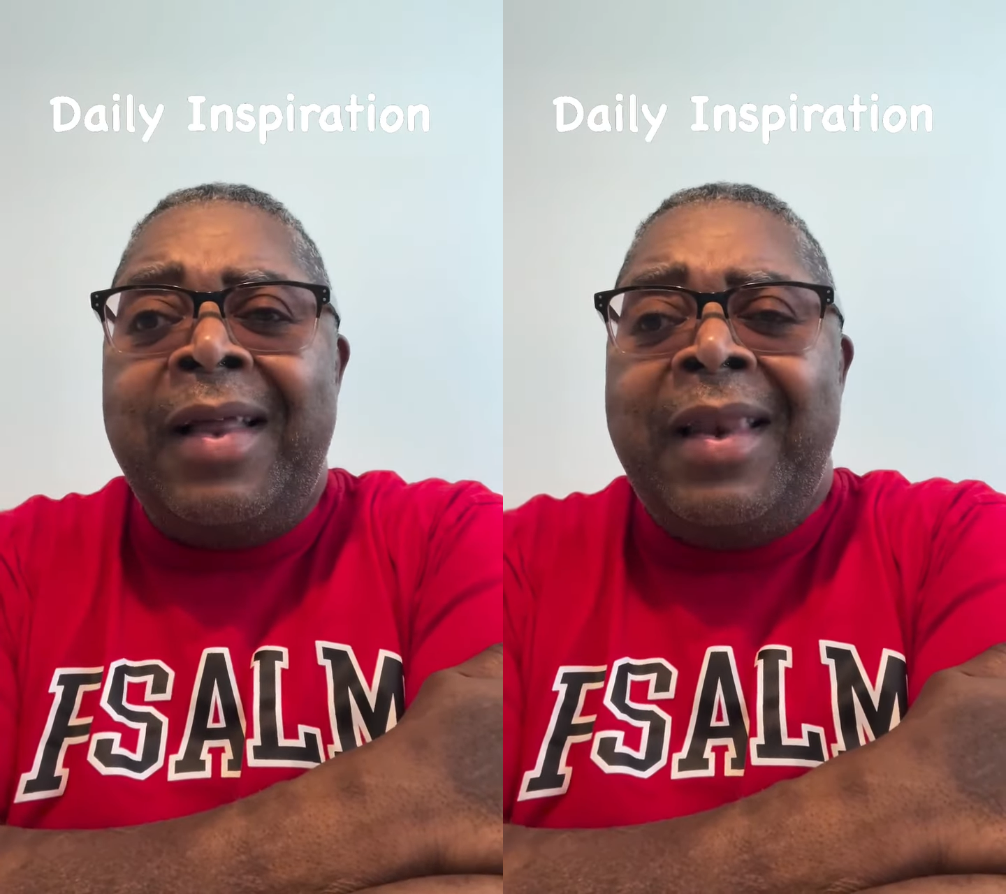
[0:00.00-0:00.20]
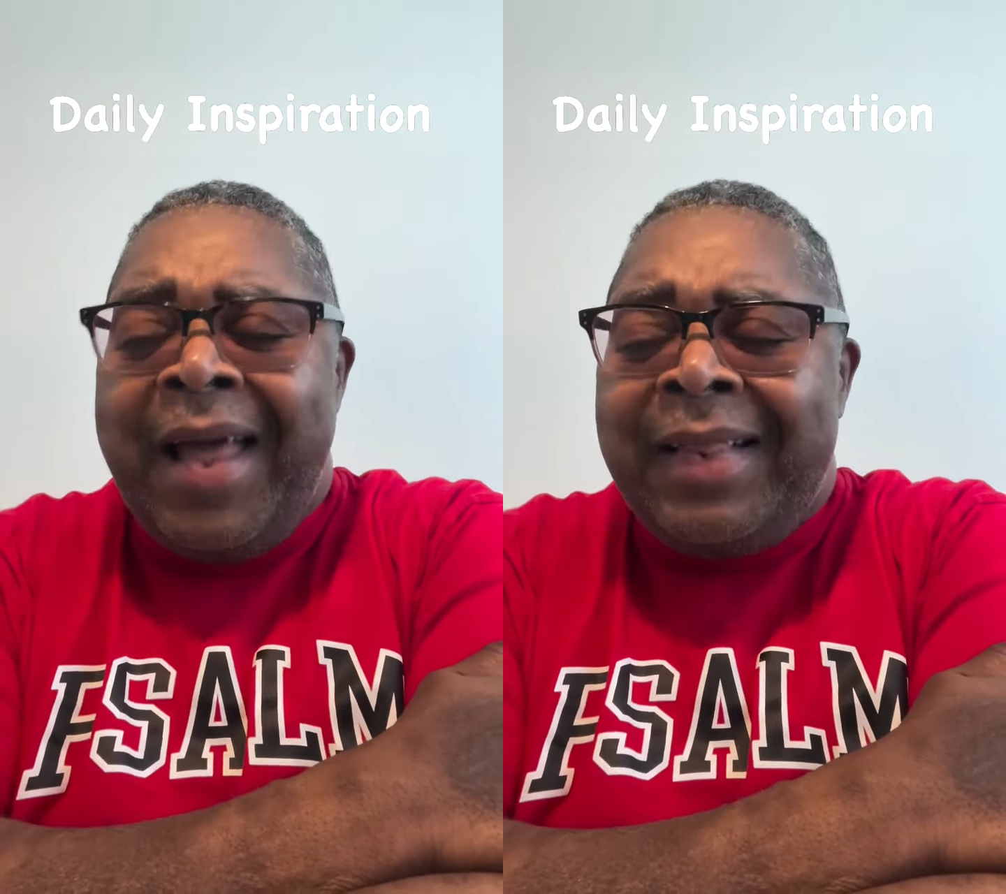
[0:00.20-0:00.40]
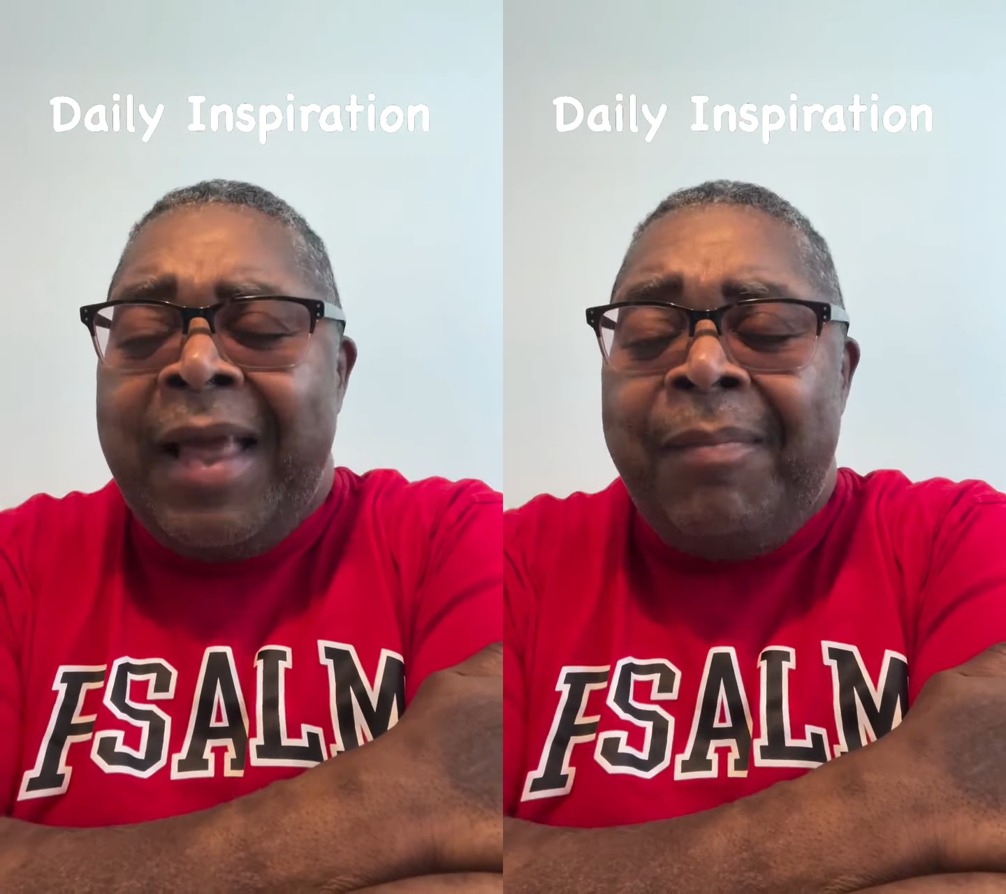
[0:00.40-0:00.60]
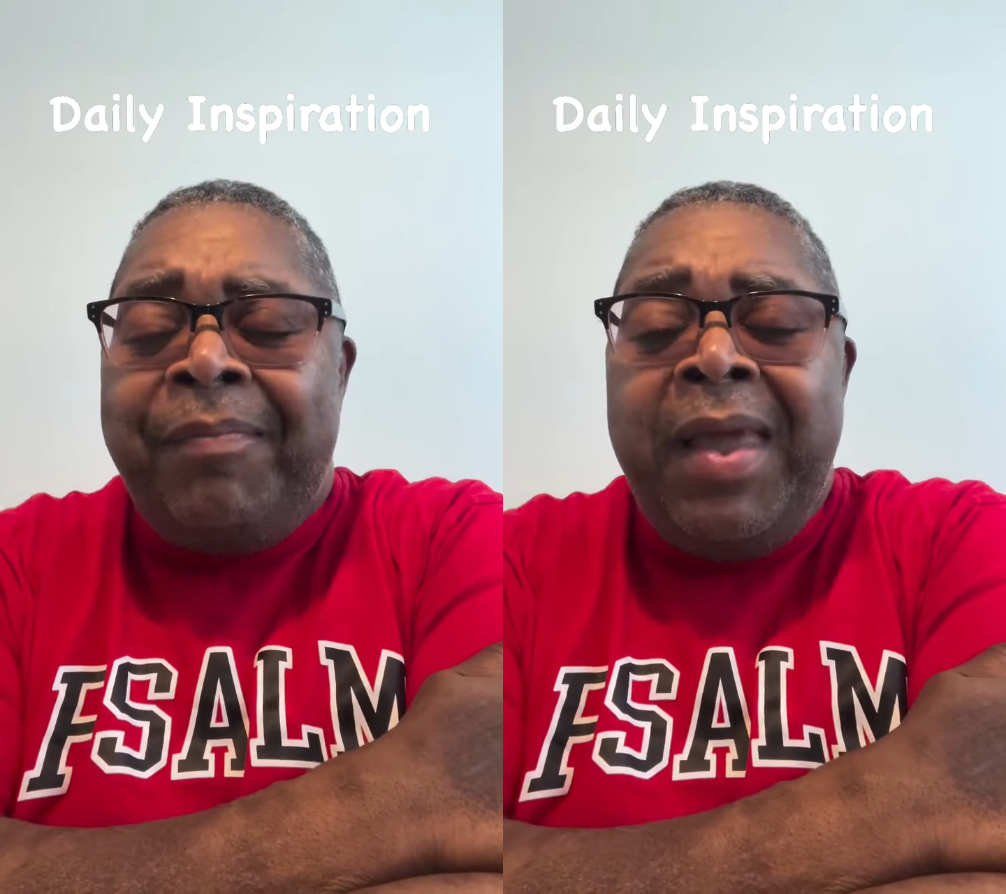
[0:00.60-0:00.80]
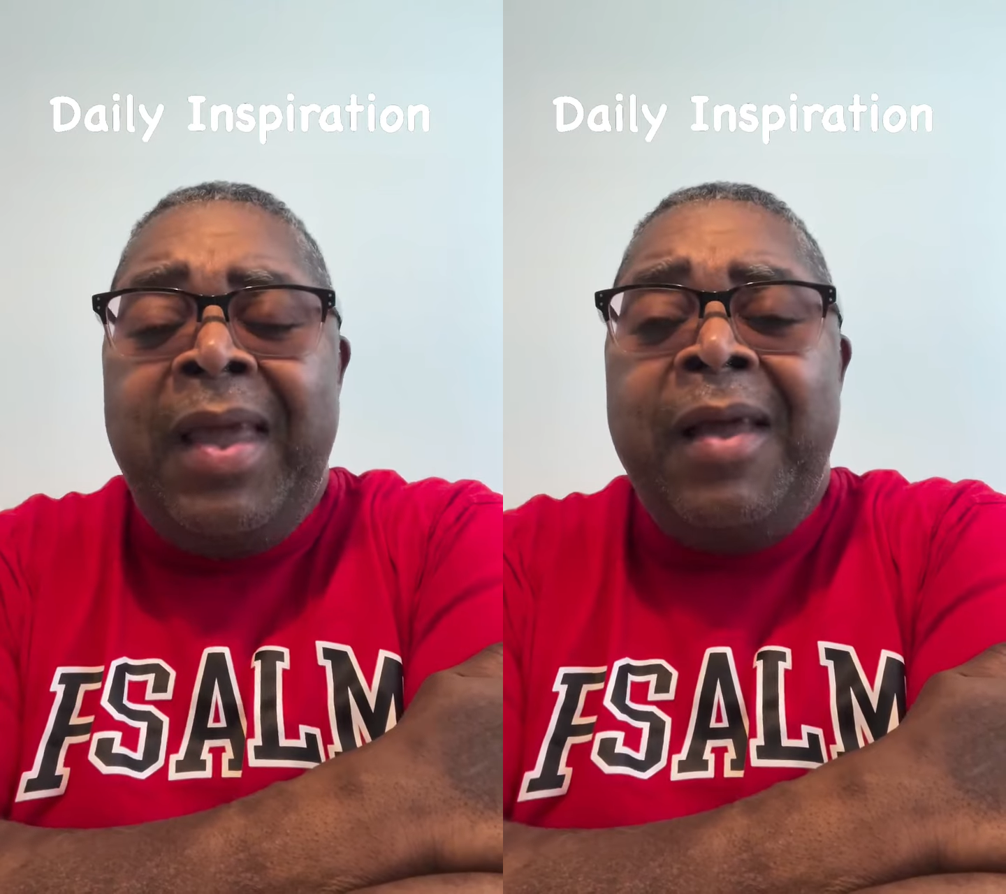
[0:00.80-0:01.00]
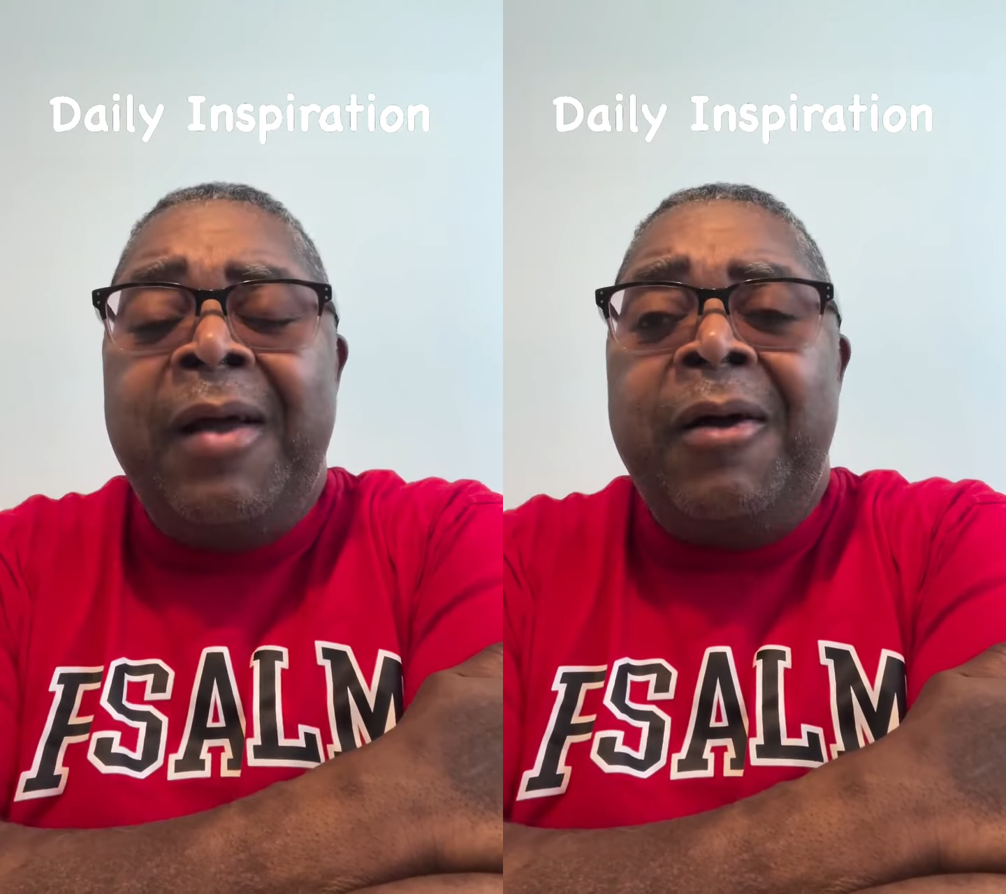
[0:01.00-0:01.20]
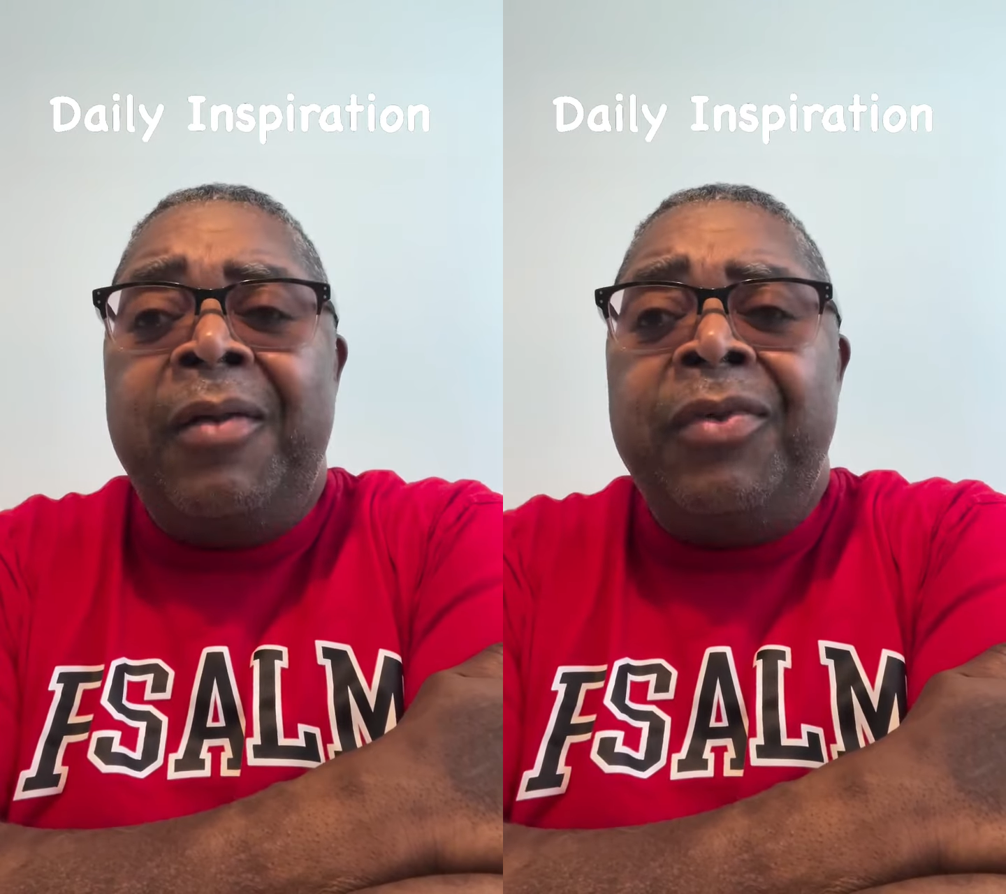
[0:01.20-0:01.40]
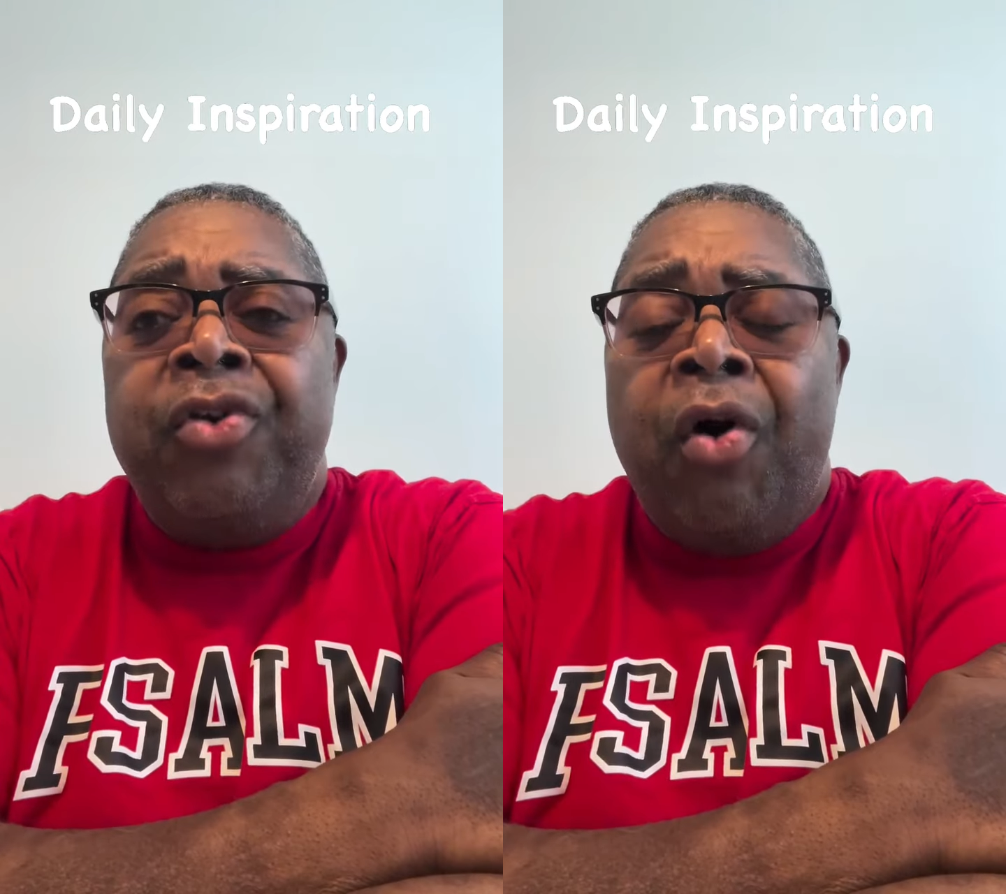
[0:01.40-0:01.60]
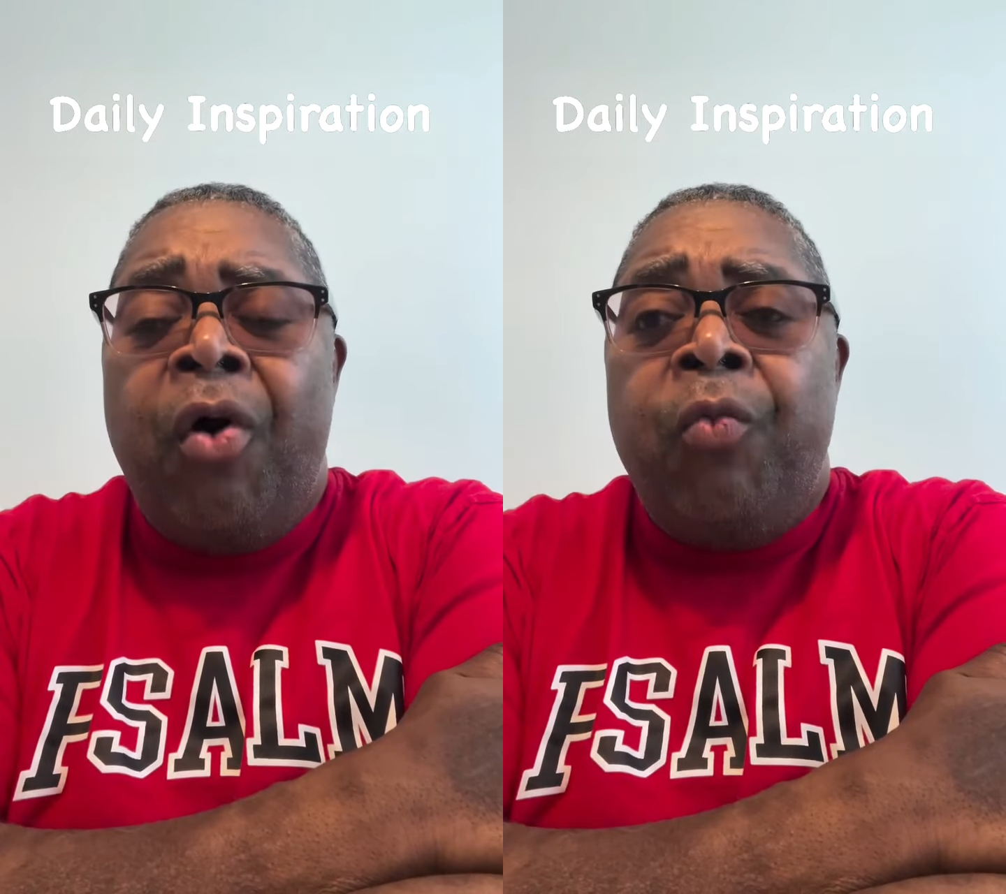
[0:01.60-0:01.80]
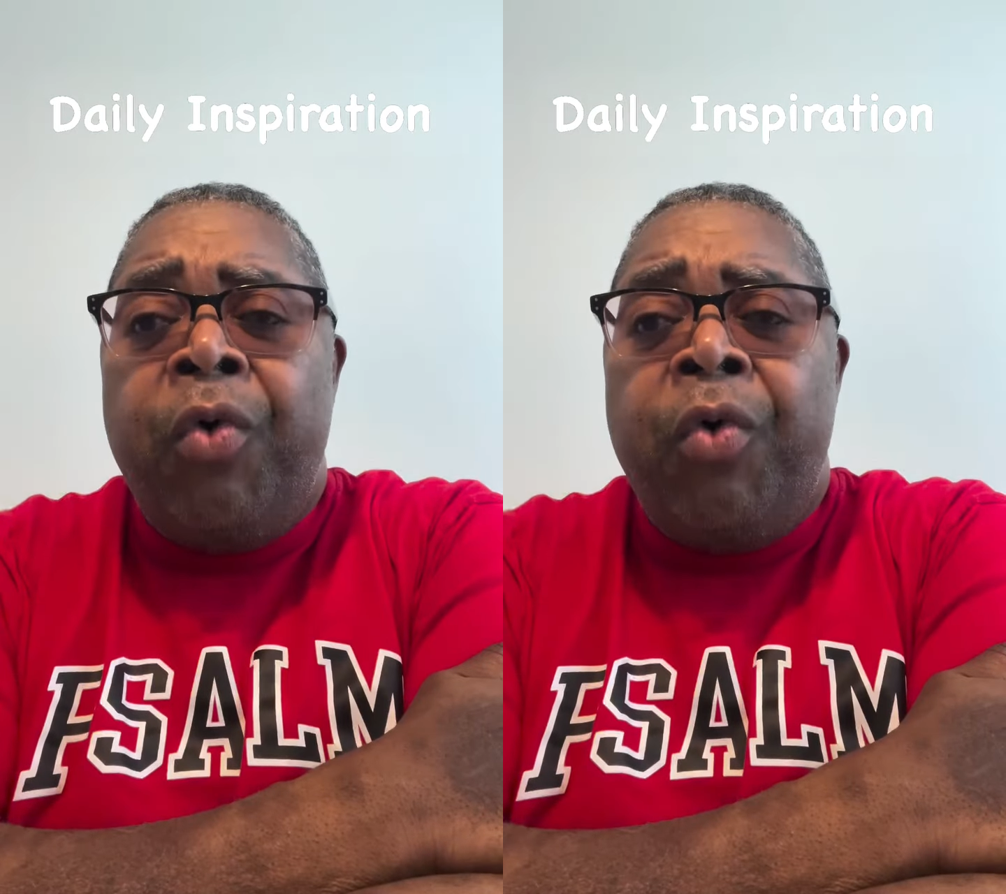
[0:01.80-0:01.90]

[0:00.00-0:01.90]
let that be your